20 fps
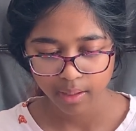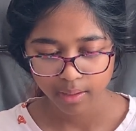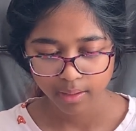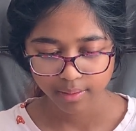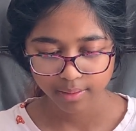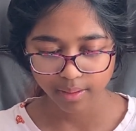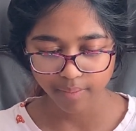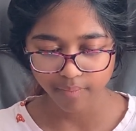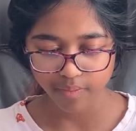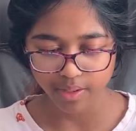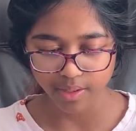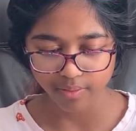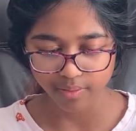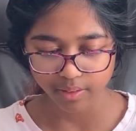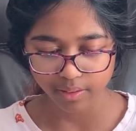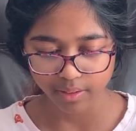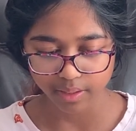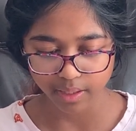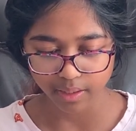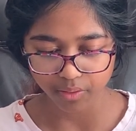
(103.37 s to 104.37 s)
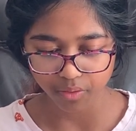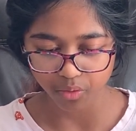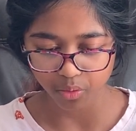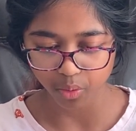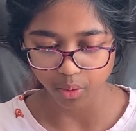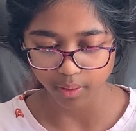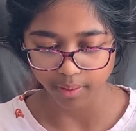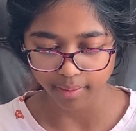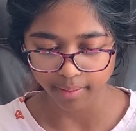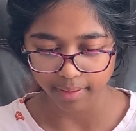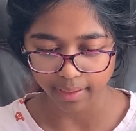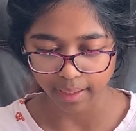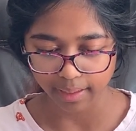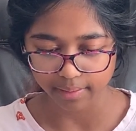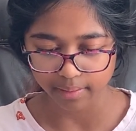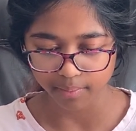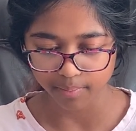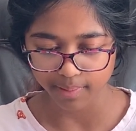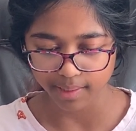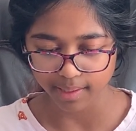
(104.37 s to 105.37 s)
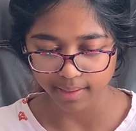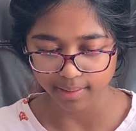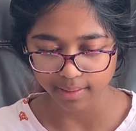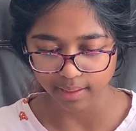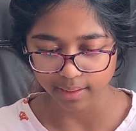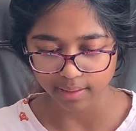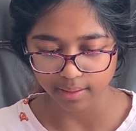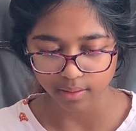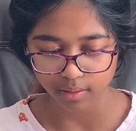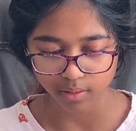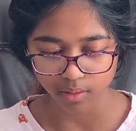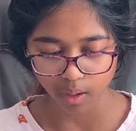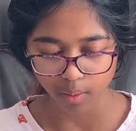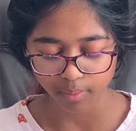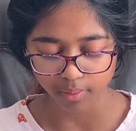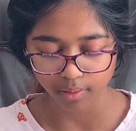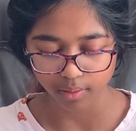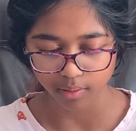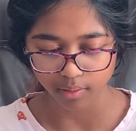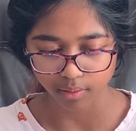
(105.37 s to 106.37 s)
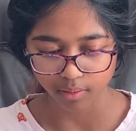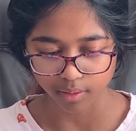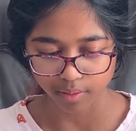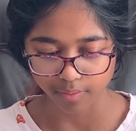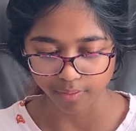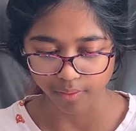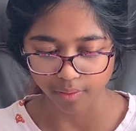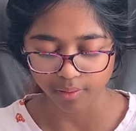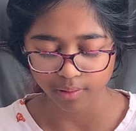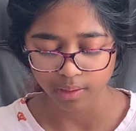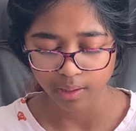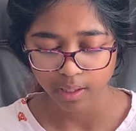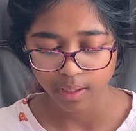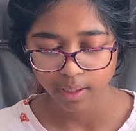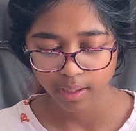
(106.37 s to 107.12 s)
Something really extraordinary had to be inside this top security vault.